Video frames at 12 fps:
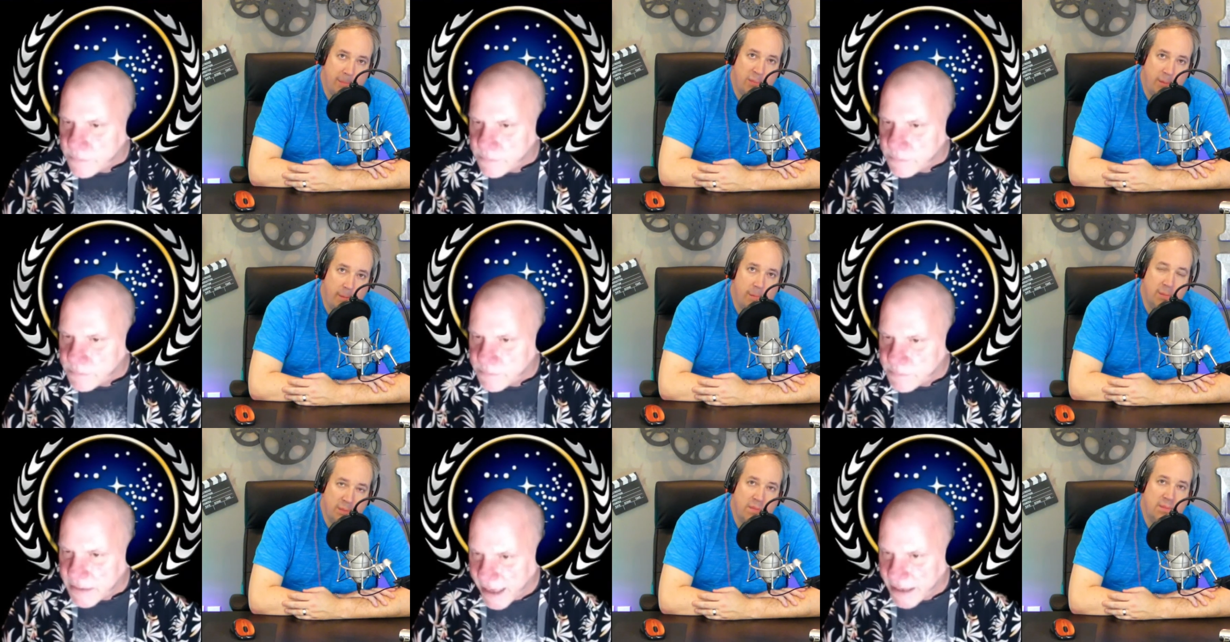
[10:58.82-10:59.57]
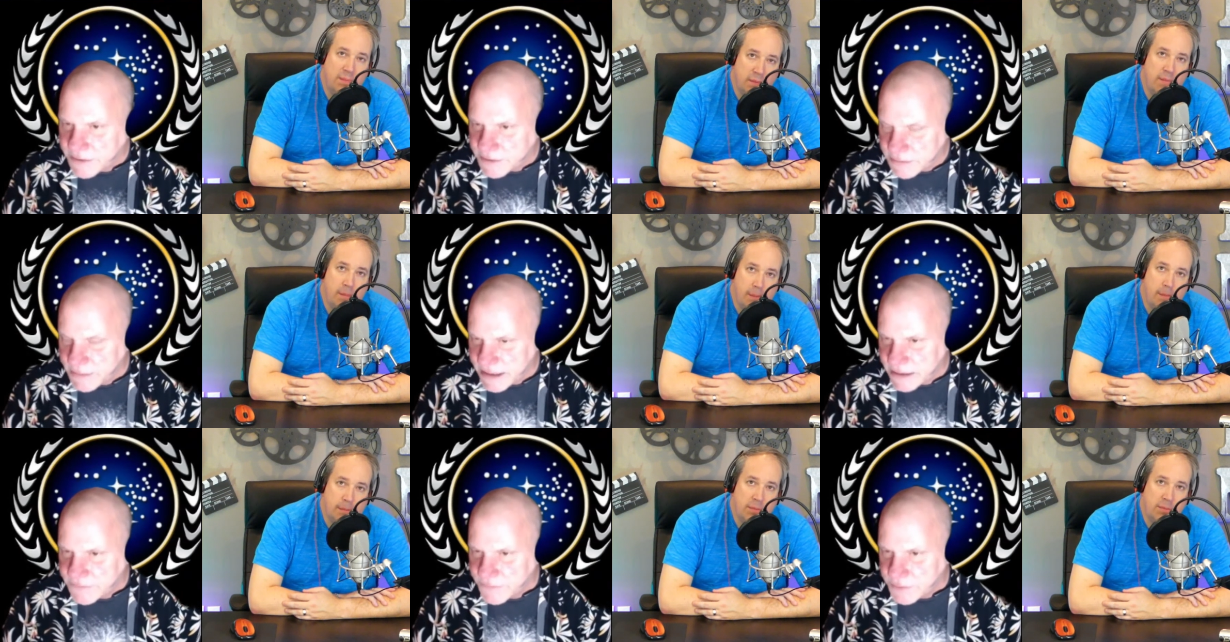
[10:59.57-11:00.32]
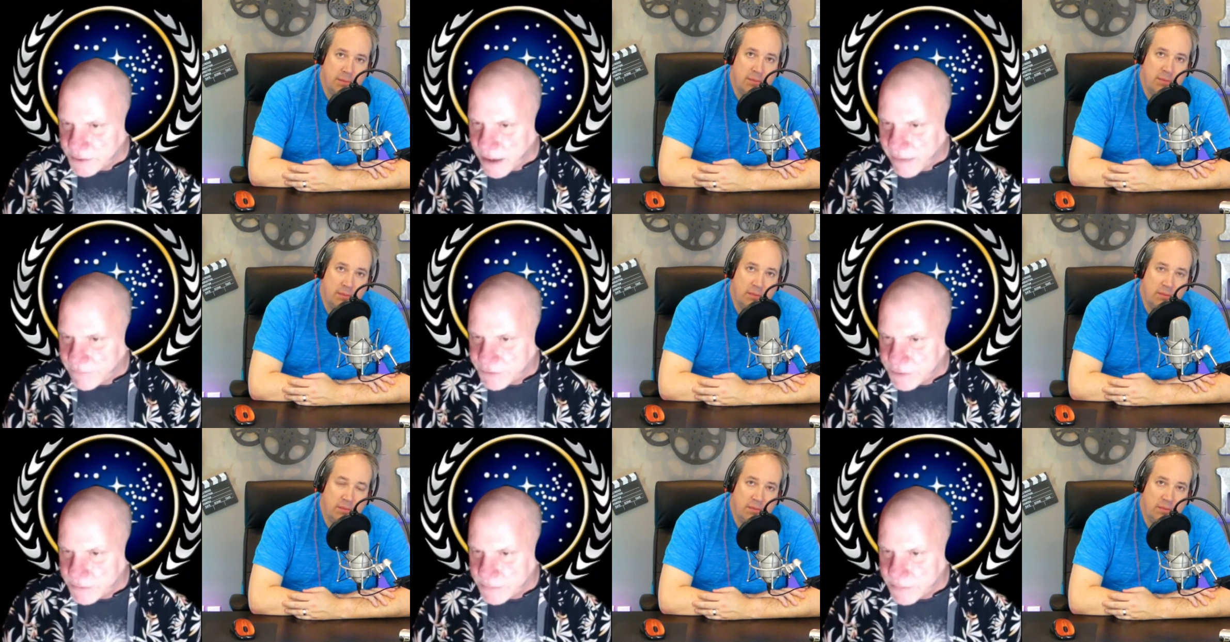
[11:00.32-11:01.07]
Speaker 1: be his first officer, because April
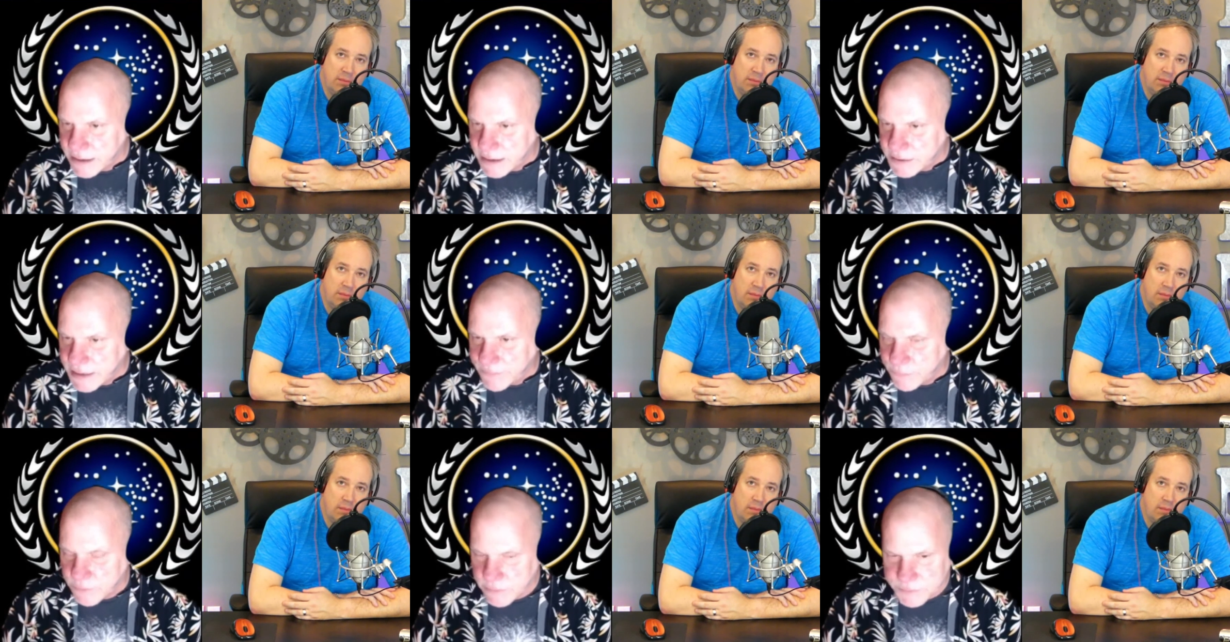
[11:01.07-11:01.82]
knew he was not